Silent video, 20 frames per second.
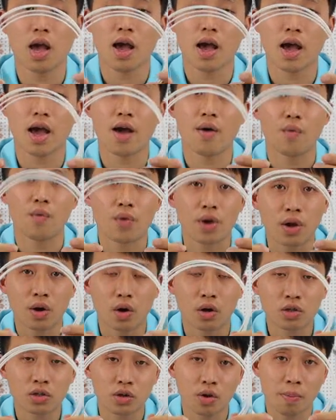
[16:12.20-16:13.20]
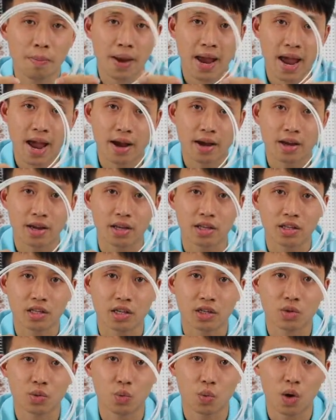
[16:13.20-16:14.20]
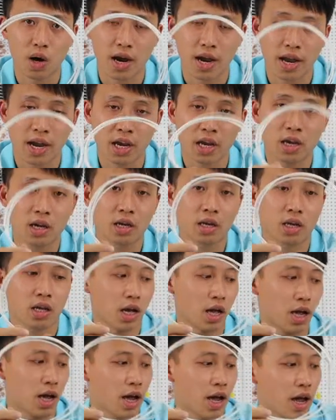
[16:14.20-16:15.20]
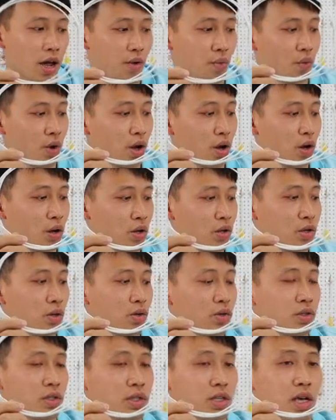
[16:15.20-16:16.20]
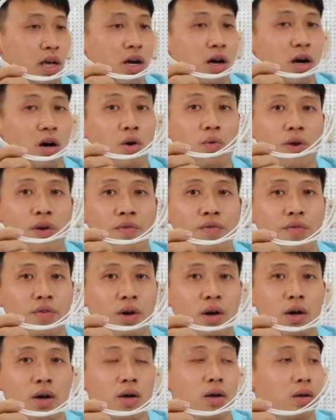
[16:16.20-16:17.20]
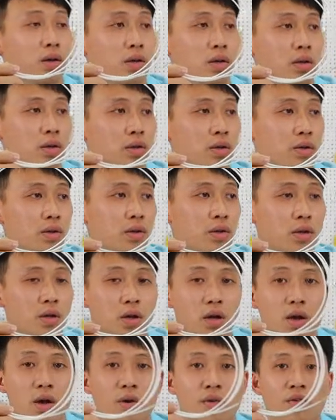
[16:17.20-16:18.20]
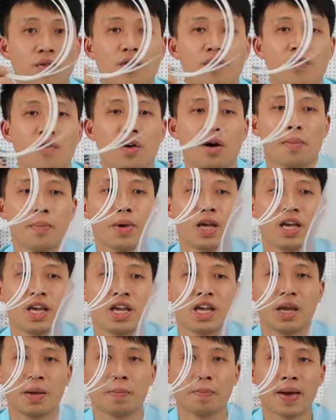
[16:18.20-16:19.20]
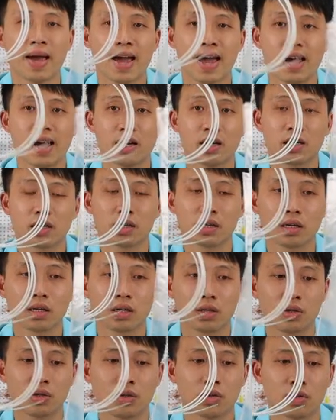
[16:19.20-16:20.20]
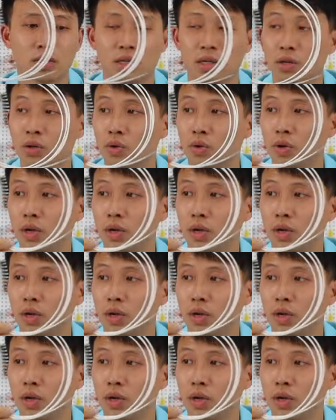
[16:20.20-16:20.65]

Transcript: And we also pack in this way, and we also sell with a PE bag to seal